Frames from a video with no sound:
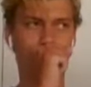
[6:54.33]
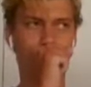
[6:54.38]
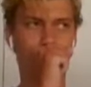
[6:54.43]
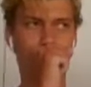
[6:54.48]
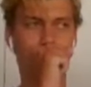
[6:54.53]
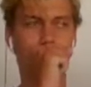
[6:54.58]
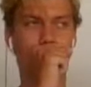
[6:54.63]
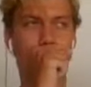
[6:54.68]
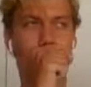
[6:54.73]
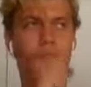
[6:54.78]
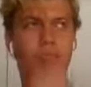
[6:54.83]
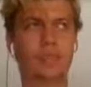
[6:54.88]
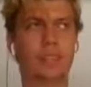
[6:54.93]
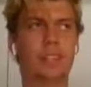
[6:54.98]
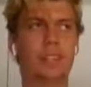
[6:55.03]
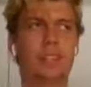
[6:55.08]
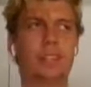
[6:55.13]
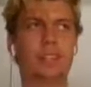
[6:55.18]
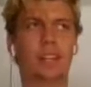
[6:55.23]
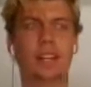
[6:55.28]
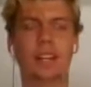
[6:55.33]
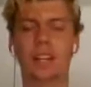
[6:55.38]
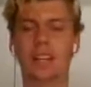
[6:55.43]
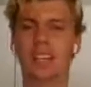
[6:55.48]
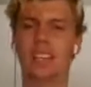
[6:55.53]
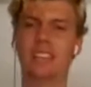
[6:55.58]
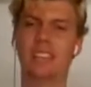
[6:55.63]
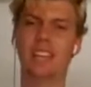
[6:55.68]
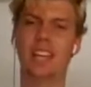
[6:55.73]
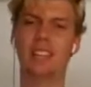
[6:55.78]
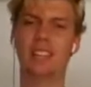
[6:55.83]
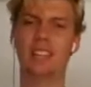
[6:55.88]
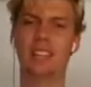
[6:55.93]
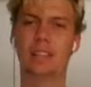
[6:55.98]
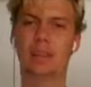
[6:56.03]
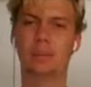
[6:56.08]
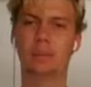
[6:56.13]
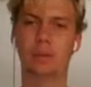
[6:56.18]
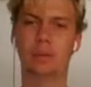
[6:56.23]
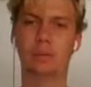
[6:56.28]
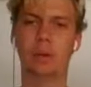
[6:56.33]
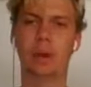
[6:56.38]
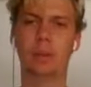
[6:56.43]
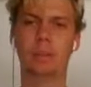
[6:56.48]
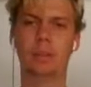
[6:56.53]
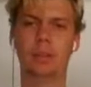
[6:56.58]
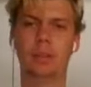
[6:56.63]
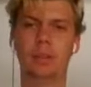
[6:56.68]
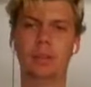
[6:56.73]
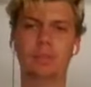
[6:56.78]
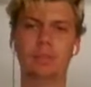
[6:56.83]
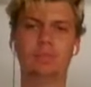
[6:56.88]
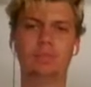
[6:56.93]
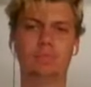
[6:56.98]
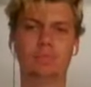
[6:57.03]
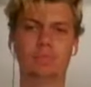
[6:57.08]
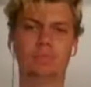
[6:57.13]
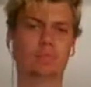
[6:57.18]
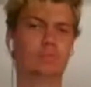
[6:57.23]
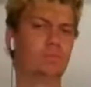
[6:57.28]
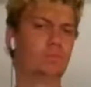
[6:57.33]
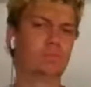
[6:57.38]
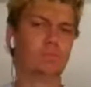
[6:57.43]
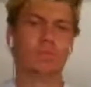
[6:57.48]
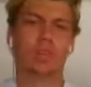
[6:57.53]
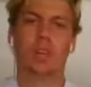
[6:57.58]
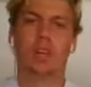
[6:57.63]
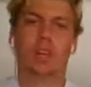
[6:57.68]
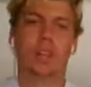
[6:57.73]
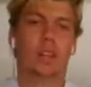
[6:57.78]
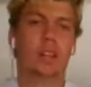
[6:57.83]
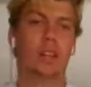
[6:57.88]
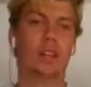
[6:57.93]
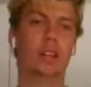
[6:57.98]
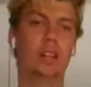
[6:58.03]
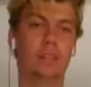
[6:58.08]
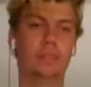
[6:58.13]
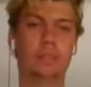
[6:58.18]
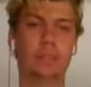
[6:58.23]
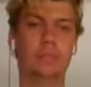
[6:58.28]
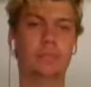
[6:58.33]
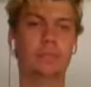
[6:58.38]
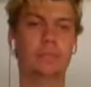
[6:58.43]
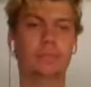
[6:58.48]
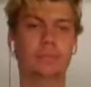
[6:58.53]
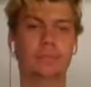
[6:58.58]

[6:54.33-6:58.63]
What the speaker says: And I guess that's like more popular. I don't know.